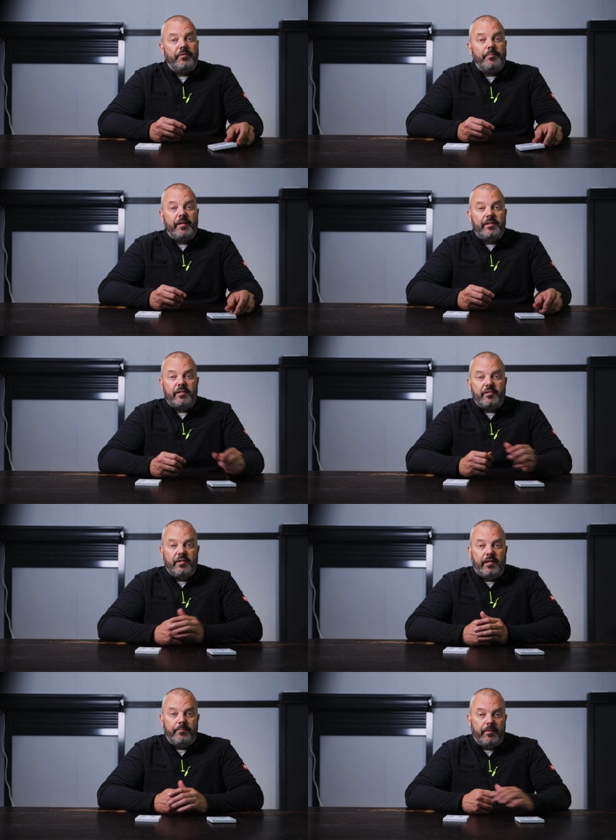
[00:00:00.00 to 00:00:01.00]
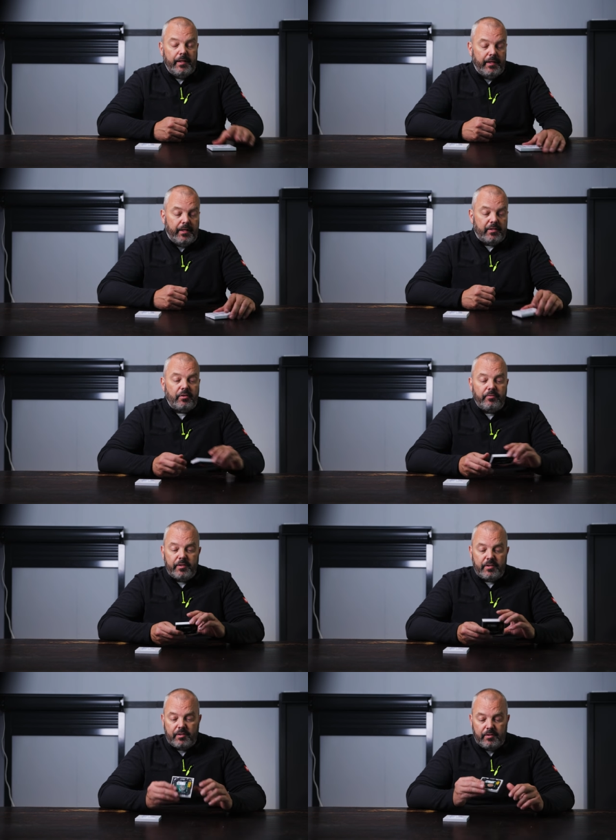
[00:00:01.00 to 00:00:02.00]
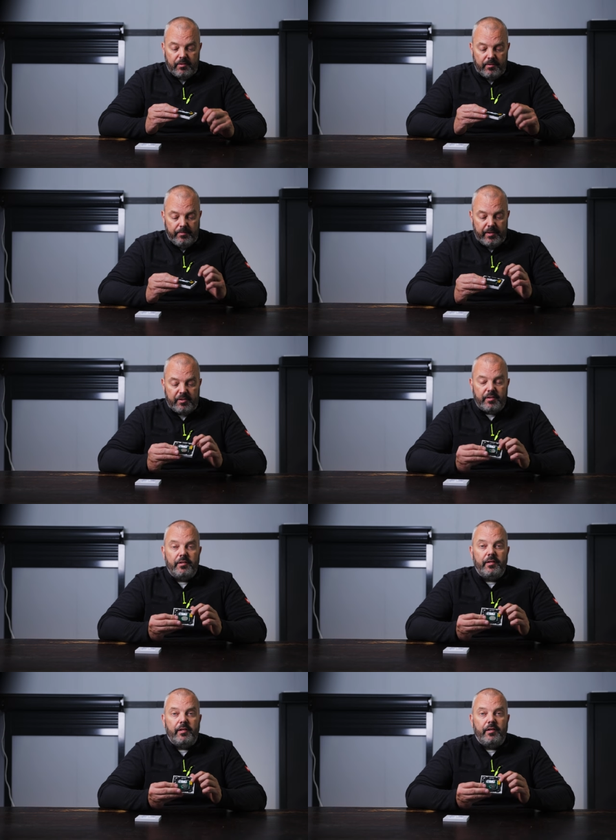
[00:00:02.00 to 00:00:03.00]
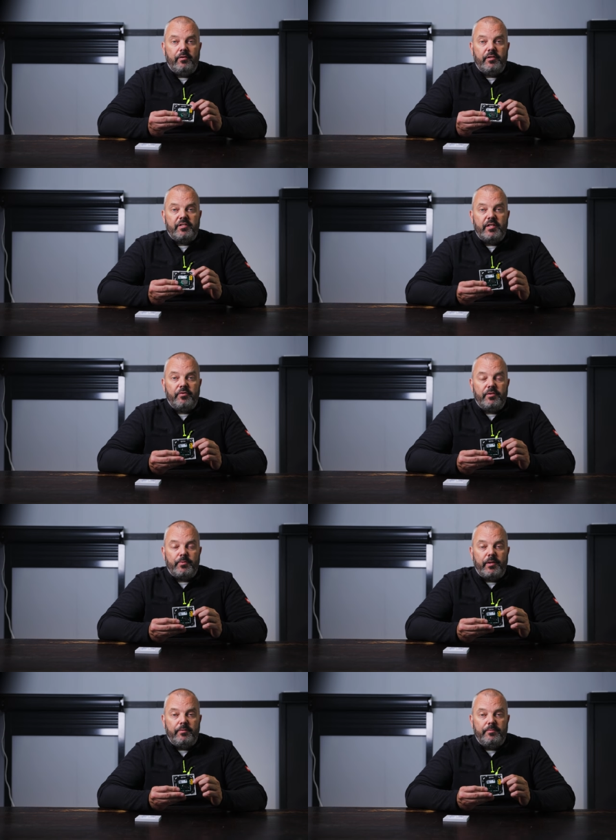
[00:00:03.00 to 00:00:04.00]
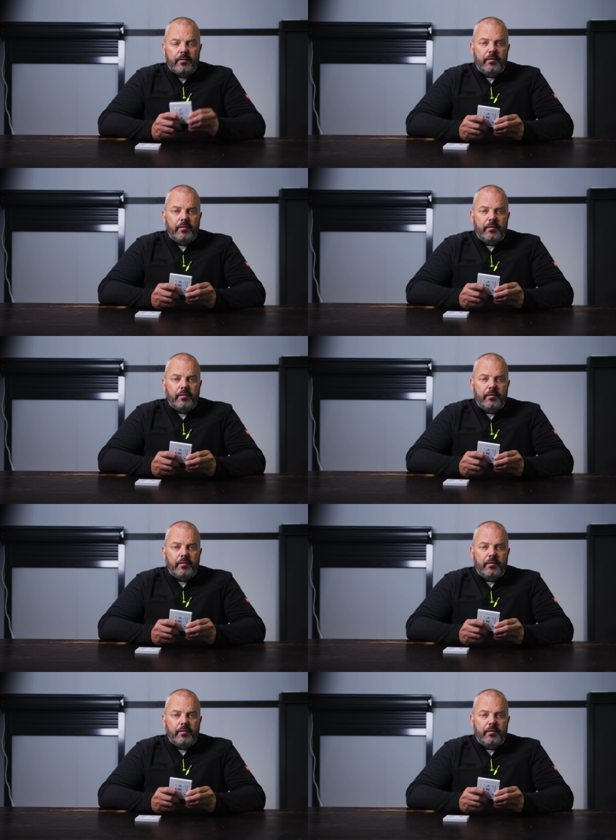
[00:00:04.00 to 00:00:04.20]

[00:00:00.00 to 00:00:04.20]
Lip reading: you have to pay attention to that. It's always mentioned on the sticker as well.